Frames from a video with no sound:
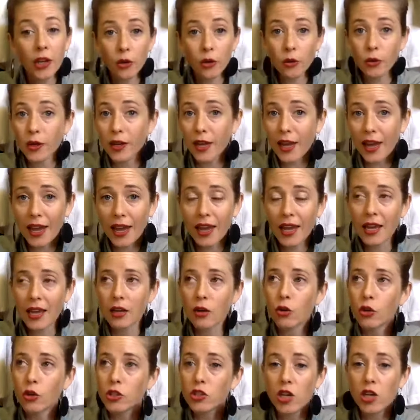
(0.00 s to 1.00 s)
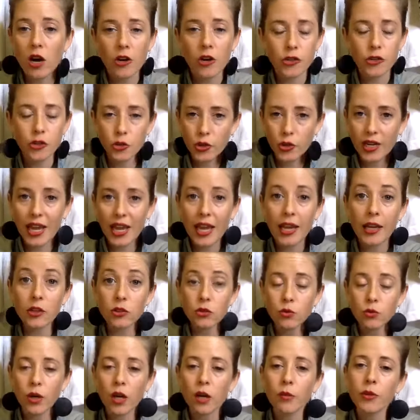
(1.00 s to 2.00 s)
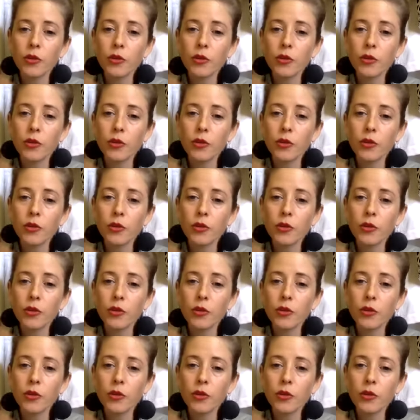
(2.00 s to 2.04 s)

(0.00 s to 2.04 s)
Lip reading: you could hang, or toss, you could hang as well,